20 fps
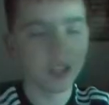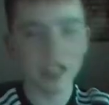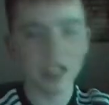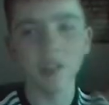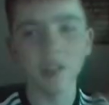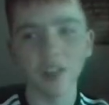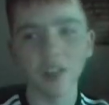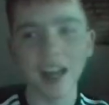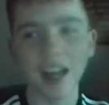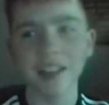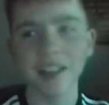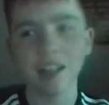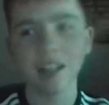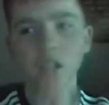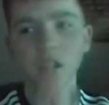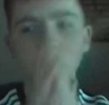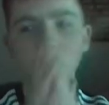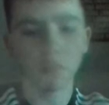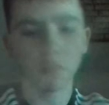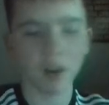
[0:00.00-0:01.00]
these flares
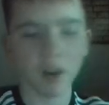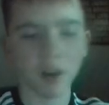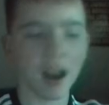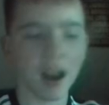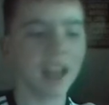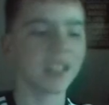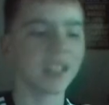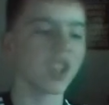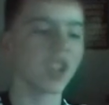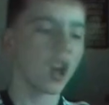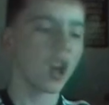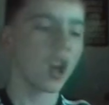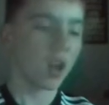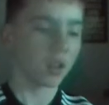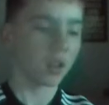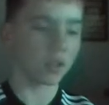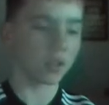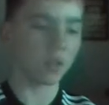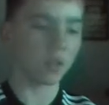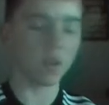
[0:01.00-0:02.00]
are bright.
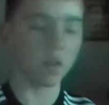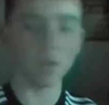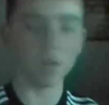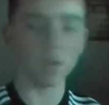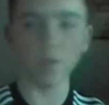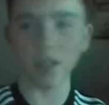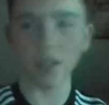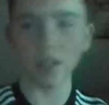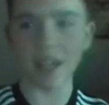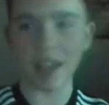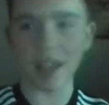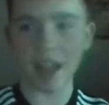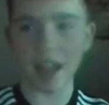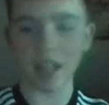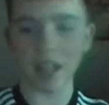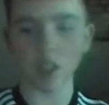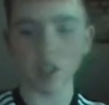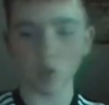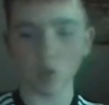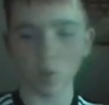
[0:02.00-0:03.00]
So hopefully
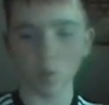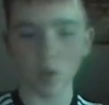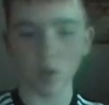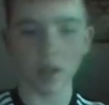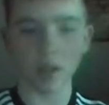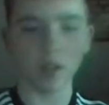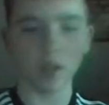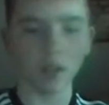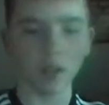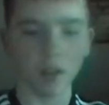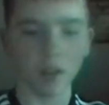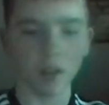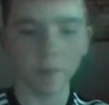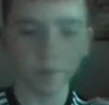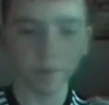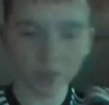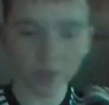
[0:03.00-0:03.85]
it will,